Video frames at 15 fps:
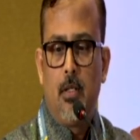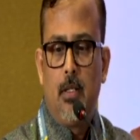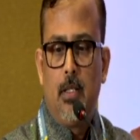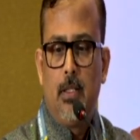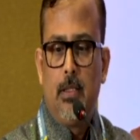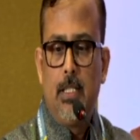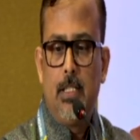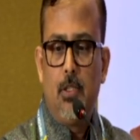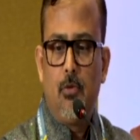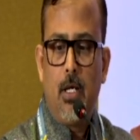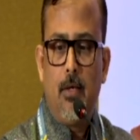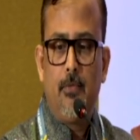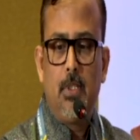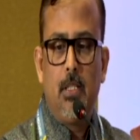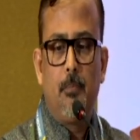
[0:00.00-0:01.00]
Then you
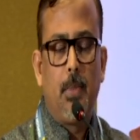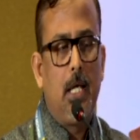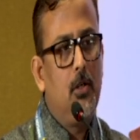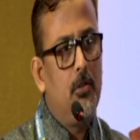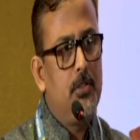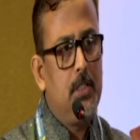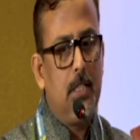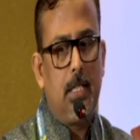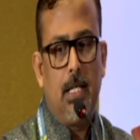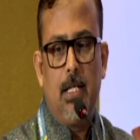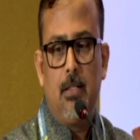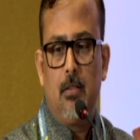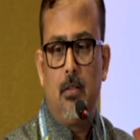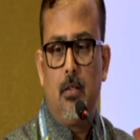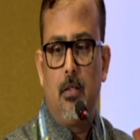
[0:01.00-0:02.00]
have the biologic
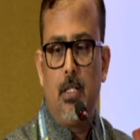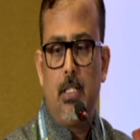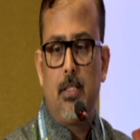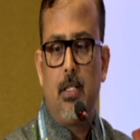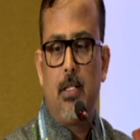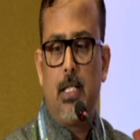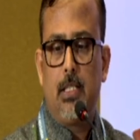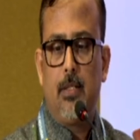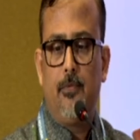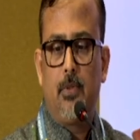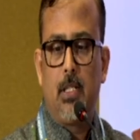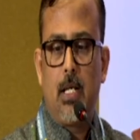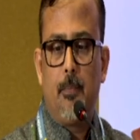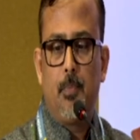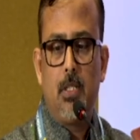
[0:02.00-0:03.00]
and regenerative
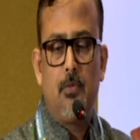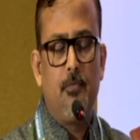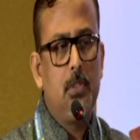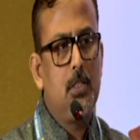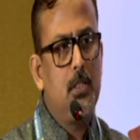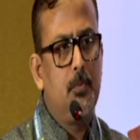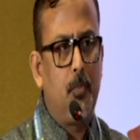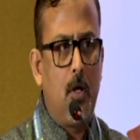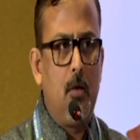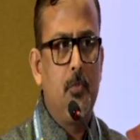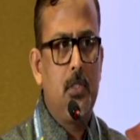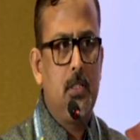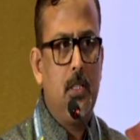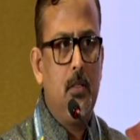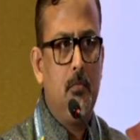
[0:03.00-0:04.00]
therapies, which is
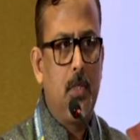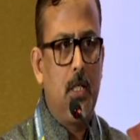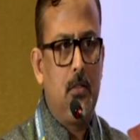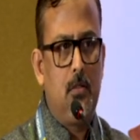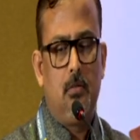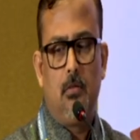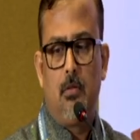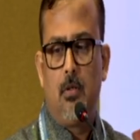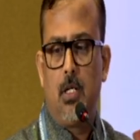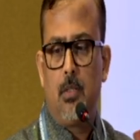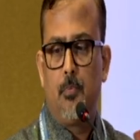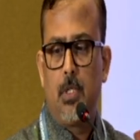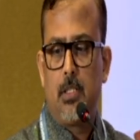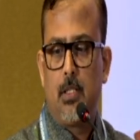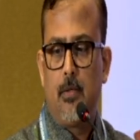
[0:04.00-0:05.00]
promising, but not
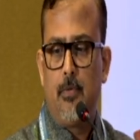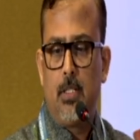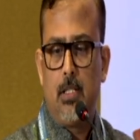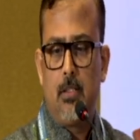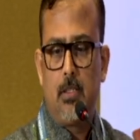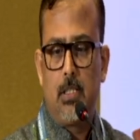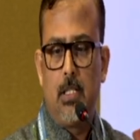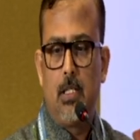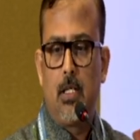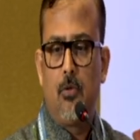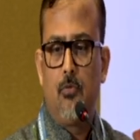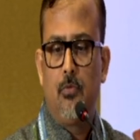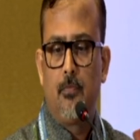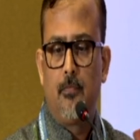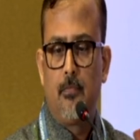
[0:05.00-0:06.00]
much evidence till
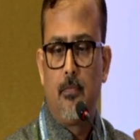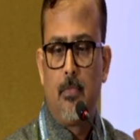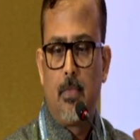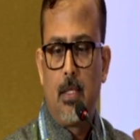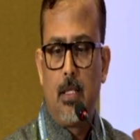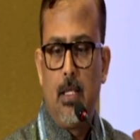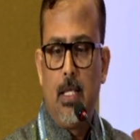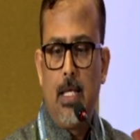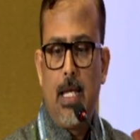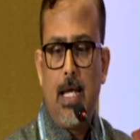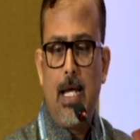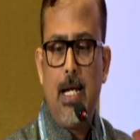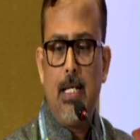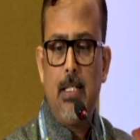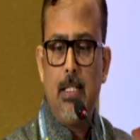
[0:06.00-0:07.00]
now.
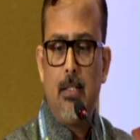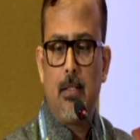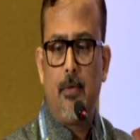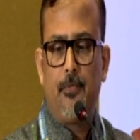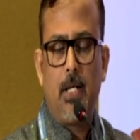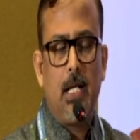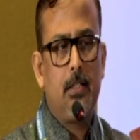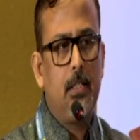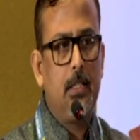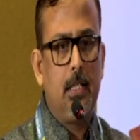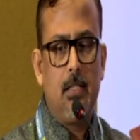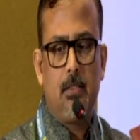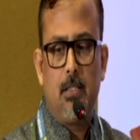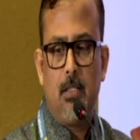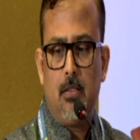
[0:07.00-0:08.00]
And in refractory
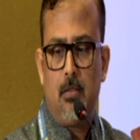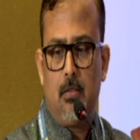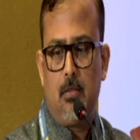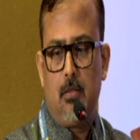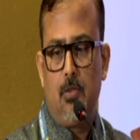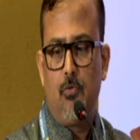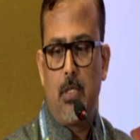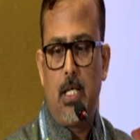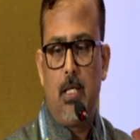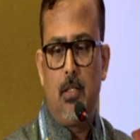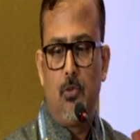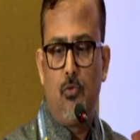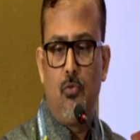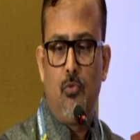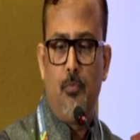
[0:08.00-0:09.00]
cases, you can
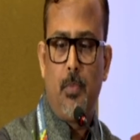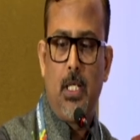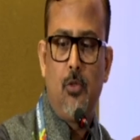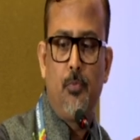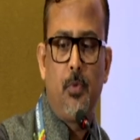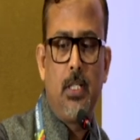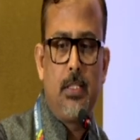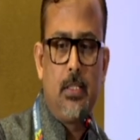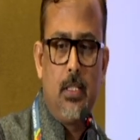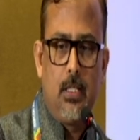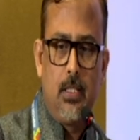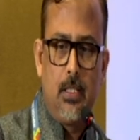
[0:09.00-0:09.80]
do manipulation under